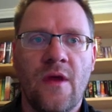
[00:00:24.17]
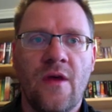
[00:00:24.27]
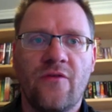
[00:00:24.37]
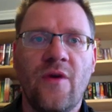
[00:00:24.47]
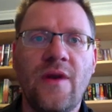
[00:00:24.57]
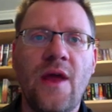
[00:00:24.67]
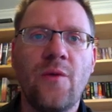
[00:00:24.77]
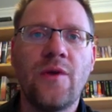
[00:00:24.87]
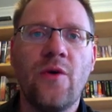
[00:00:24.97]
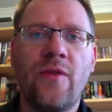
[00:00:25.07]
So right now
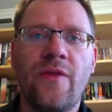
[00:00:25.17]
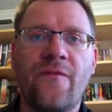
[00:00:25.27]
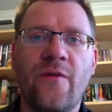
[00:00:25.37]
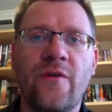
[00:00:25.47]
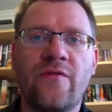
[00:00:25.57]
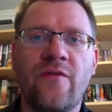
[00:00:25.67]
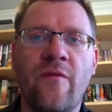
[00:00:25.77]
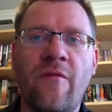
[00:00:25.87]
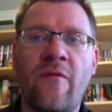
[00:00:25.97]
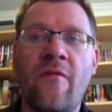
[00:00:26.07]
we know that the first
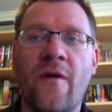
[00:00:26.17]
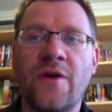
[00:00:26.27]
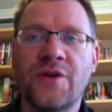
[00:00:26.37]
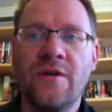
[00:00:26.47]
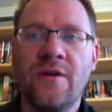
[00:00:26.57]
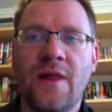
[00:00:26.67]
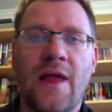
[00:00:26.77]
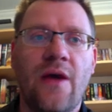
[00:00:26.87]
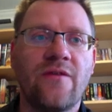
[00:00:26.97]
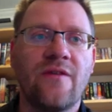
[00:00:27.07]
derivative of a function
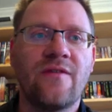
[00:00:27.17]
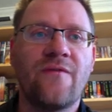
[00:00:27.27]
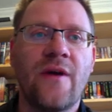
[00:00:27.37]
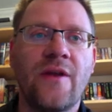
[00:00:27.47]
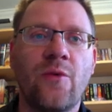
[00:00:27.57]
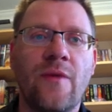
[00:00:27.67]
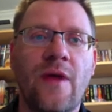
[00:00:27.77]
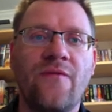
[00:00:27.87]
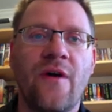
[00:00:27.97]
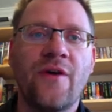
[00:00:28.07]
allows us to find out where
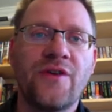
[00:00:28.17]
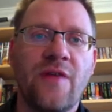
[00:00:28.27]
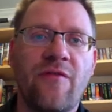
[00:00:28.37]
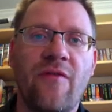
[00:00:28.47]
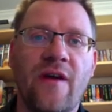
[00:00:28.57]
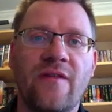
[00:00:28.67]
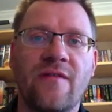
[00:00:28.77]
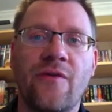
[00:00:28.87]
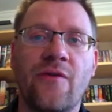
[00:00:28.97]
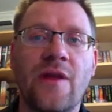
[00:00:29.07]
that function f of x is
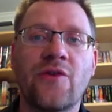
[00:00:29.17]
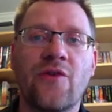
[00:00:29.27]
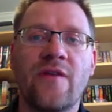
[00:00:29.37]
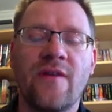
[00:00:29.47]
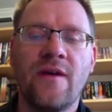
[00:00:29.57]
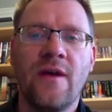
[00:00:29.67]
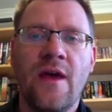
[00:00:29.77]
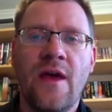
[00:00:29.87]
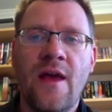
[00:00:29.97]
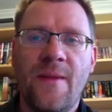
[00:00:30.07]
either increasing,
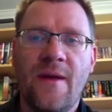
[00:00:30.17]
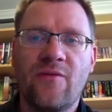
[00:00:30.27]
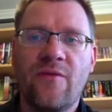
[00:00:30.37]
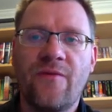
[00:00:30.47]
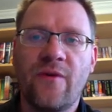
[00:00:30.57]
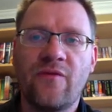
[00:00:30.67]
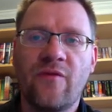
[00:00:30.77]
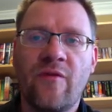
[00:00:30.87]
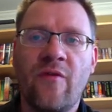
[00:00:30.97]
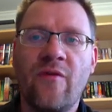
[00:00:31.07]
that's where the first
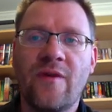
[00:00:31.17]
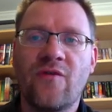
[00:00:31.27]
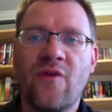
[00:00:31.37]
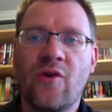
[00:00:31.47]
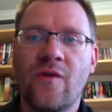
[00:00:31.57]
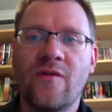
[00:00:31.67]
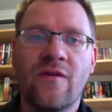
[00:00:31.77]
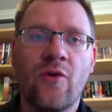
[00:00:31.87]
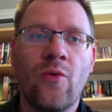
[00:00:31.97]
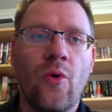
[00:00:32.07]
derivative is greater than
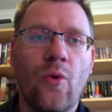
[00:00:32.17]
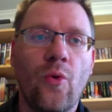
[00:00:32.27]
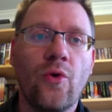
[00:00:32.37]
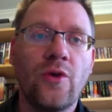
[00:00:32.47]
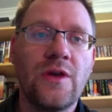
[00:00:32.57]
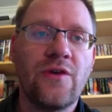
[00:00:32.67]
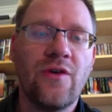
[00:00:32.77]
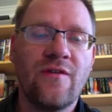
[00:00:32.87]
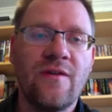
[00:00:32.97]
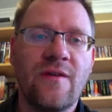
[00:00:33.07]
zero, or
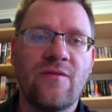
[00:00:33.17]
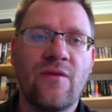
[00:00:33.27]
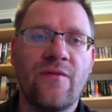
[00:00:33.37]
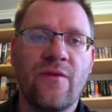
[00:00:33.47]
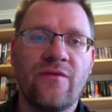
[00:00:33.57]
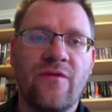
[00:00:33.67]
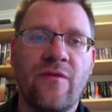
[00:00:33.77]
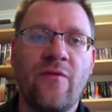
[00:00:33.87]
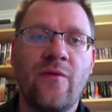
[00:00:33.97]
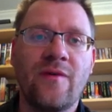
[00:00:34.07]
decreasing, that's where the first
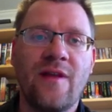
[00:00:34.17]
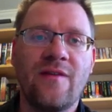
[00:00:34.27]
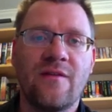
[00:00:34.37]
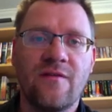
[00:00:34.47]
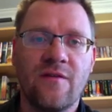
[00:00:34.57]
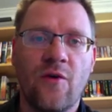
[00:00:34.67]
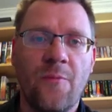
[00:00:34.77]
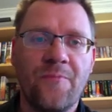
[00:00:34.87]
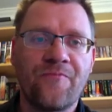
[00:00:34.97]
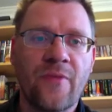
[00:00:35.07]
derivative was less than zero.
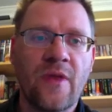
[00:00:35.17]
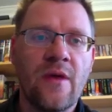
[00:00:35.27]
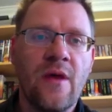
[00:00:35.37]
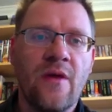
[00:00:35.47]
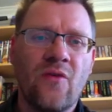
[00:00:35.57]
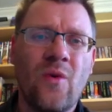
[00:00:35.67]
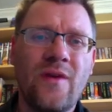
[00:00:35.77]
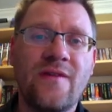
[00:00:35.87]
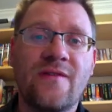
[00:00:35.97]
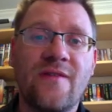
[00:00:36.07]
So what
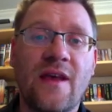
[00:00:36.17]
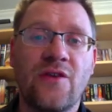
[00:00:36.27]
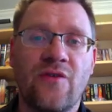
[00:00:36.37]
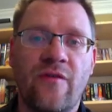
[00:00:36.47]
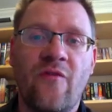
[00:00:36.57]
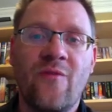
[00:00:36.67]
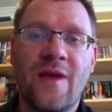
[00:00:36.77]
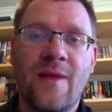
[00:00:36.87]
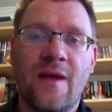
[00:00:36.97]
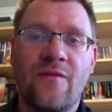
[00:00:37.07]
does the second derivative
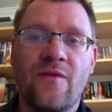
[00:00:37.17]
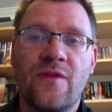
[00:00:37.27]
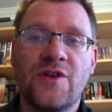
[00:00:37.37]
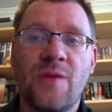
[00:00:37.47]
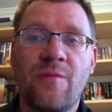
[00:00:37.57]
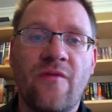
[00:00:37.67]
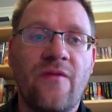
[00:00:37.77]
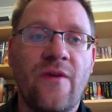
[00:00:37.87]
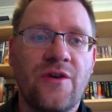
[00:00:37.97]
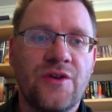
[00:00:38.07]
mean then for the shape of a
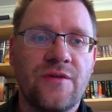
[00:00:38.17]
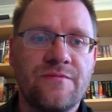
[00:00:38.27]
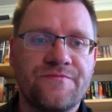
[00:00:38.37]
function?